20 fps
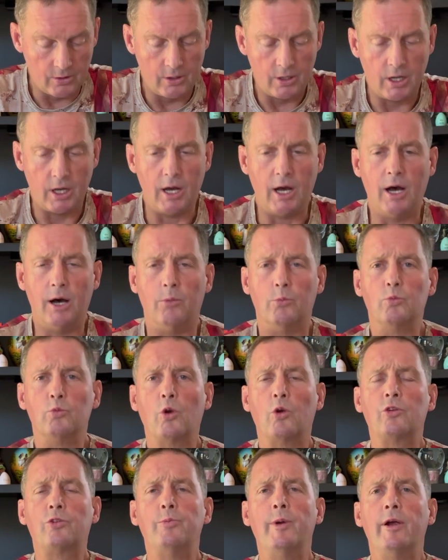
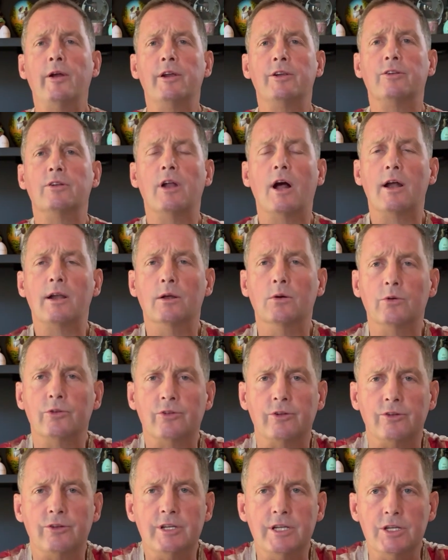Rosemary Donato was
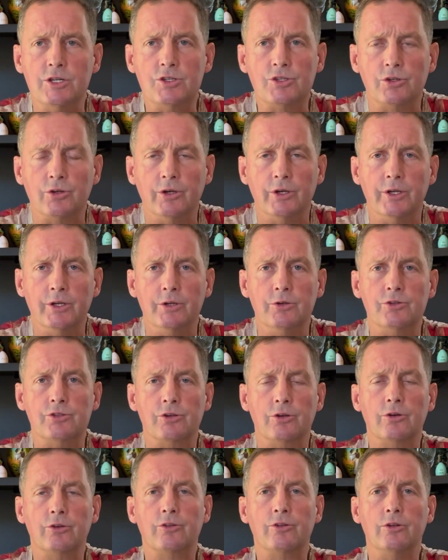a teacher in New
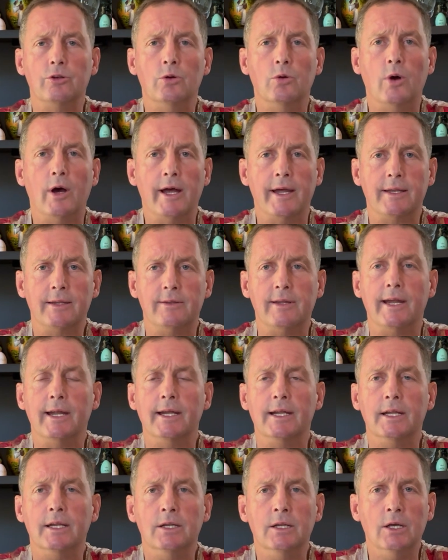Jersey who I
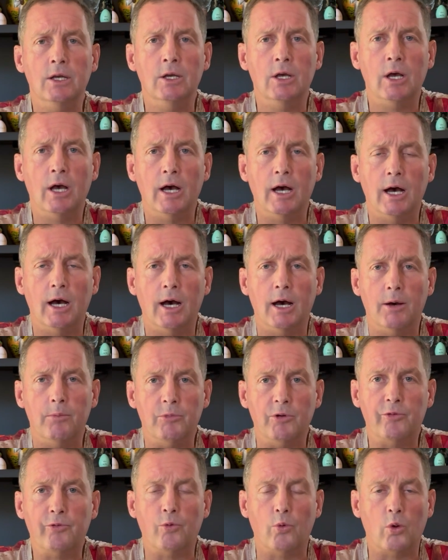dated
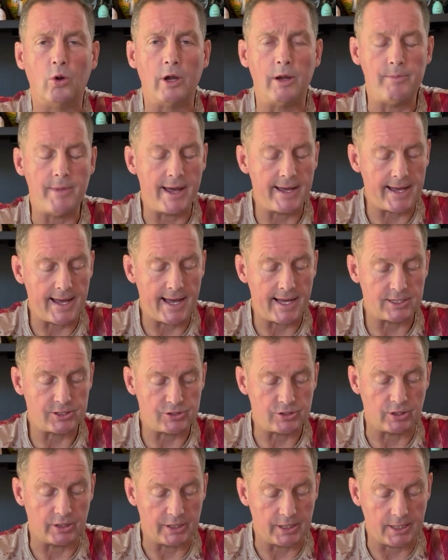before I met
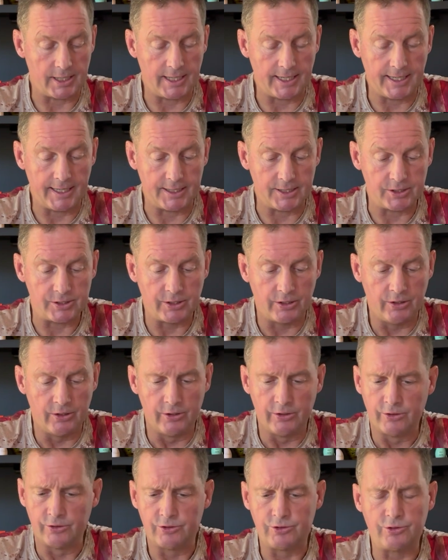Ashley, and
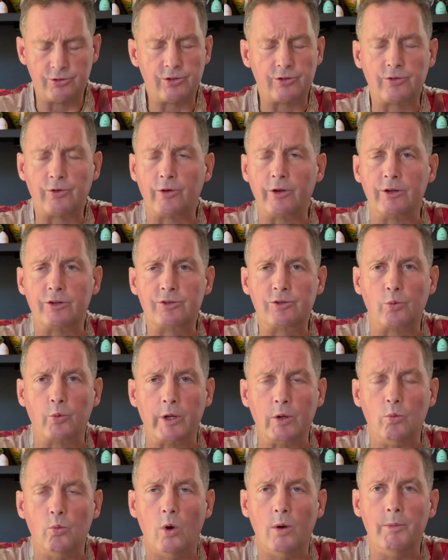she's just a very
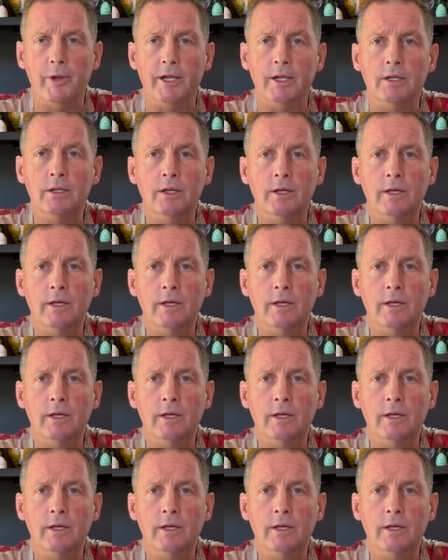sweet woman.